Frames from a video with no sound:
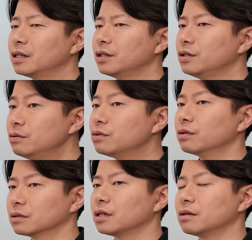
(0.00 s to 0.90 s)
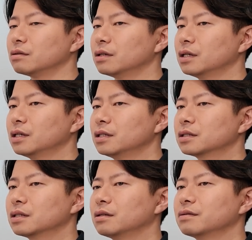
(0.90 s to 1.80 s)
You don't know.
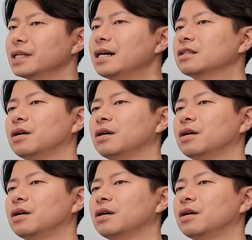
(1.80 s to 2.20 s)
So now